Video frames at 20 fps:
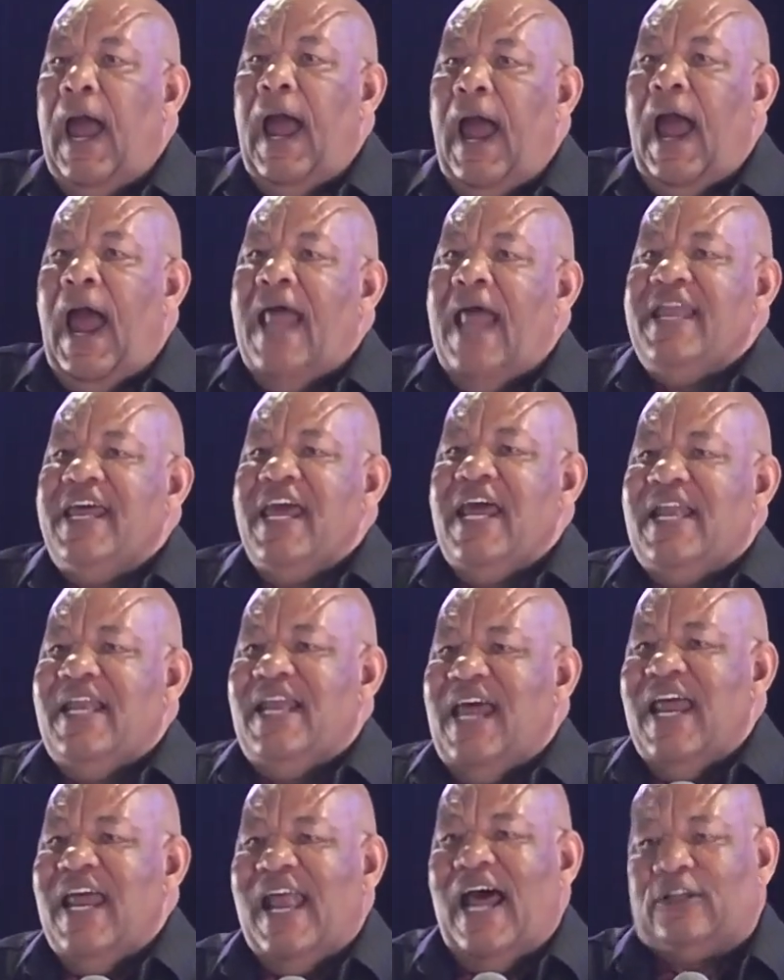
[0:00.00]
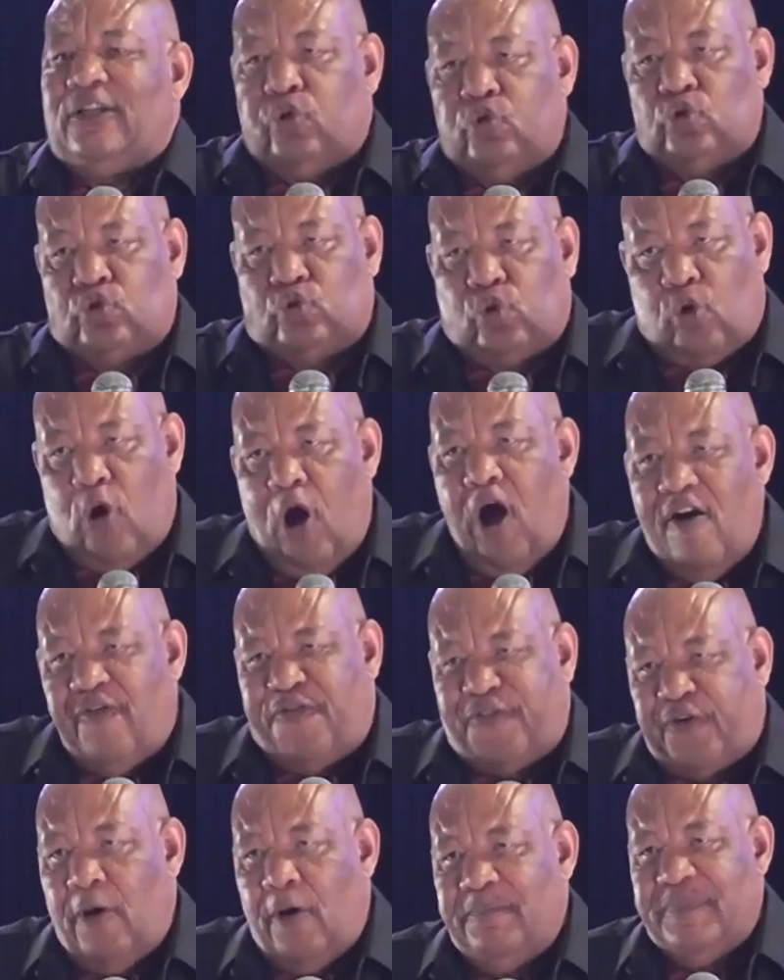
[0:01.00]
And he needed to draw
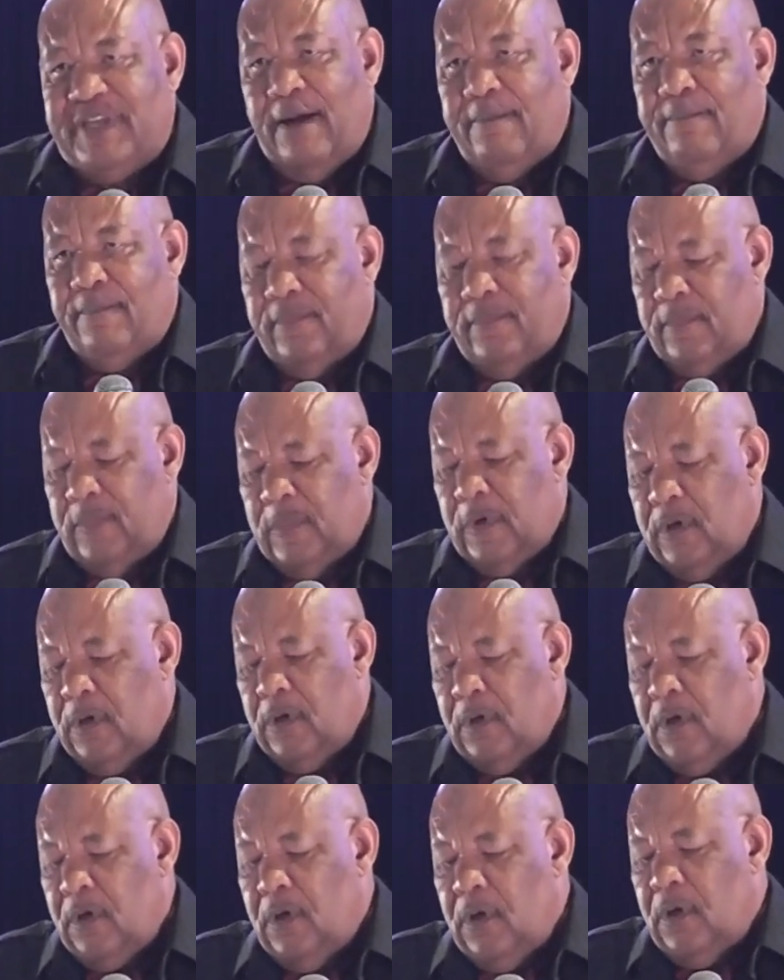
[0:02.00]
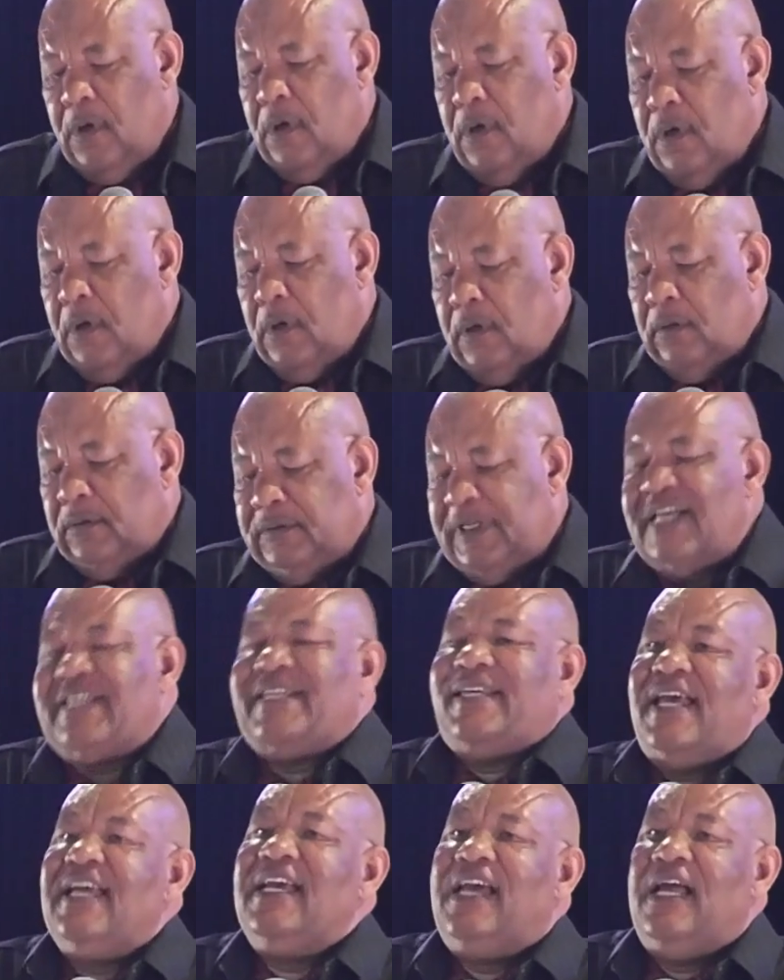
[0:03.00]
from them the
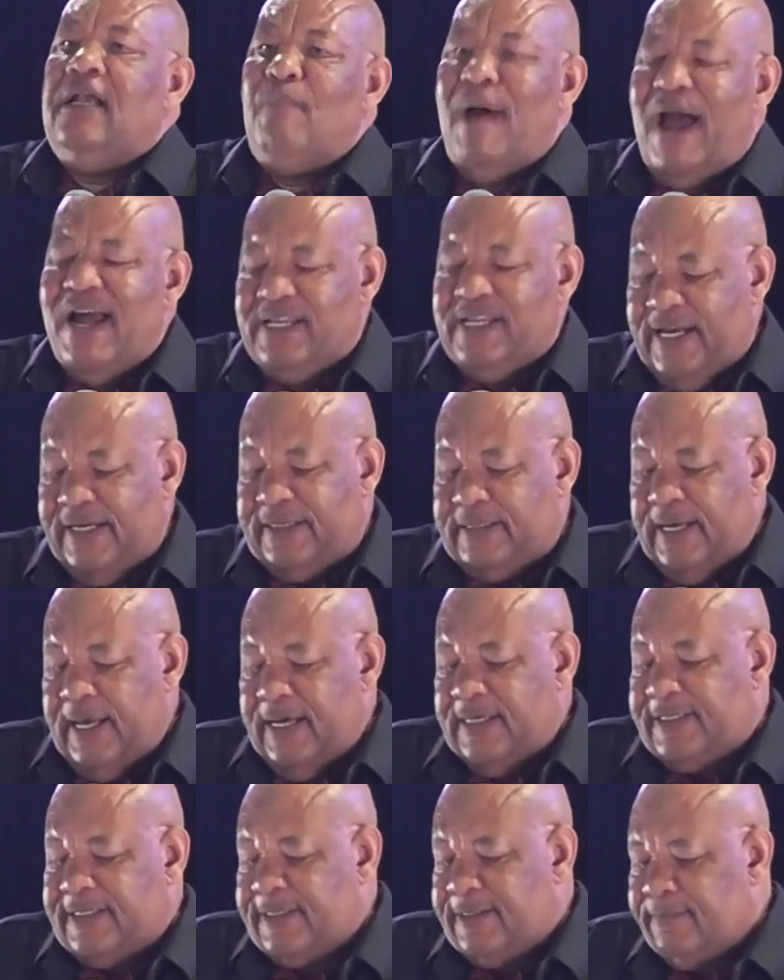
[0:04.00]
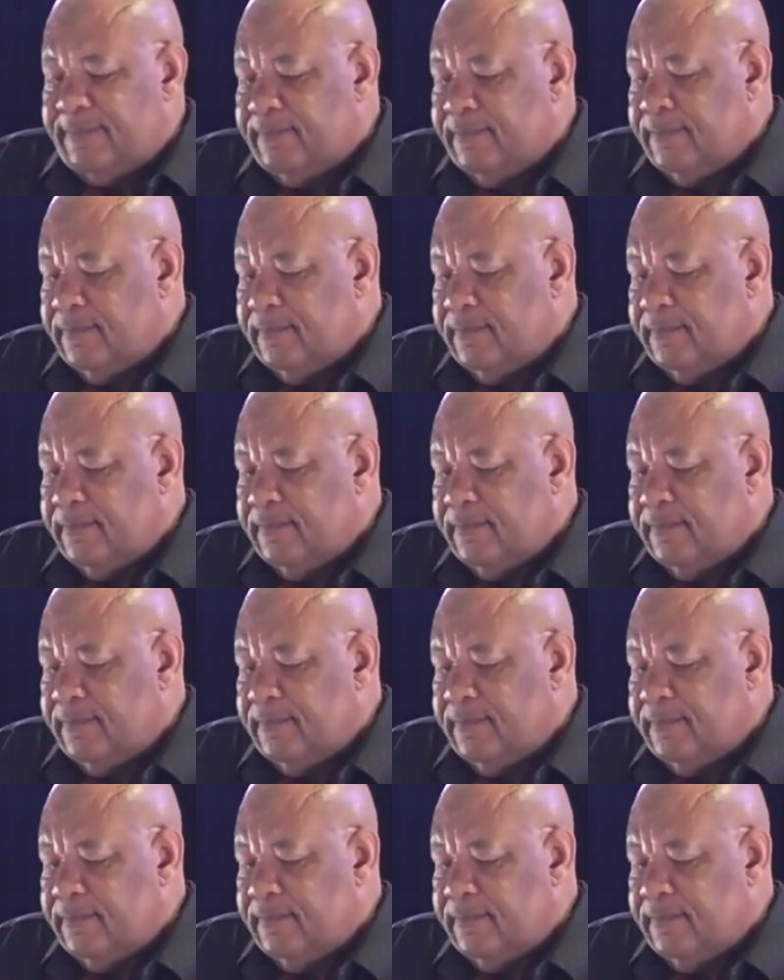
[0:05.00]
single mindedness